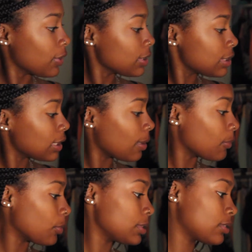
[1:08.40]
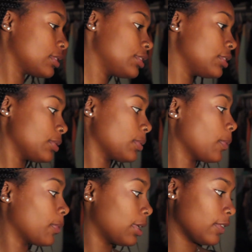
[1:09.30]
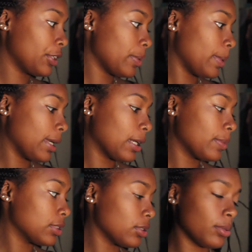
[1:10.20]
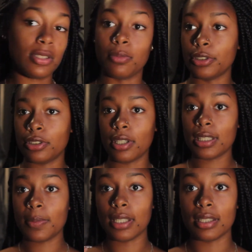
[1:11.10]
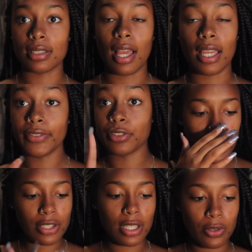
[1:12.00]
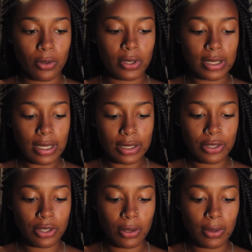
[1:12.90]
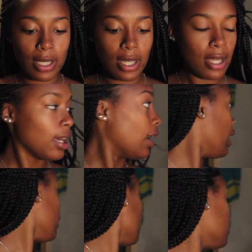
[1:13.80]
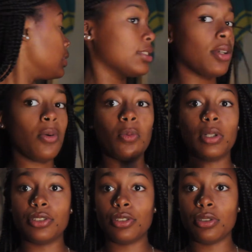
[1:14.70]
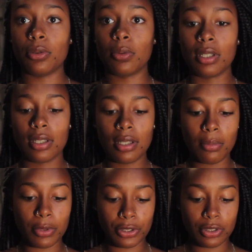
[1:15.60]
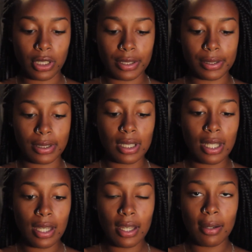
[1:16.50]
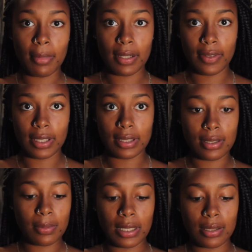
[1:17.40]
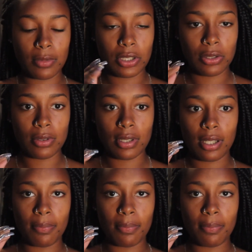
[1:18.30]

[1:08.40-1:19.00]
first thing I'm always going to do whenever I do makeup is always moisturize, because I have dry/oily skin, so I always want to moisturize my face, because I'm going to use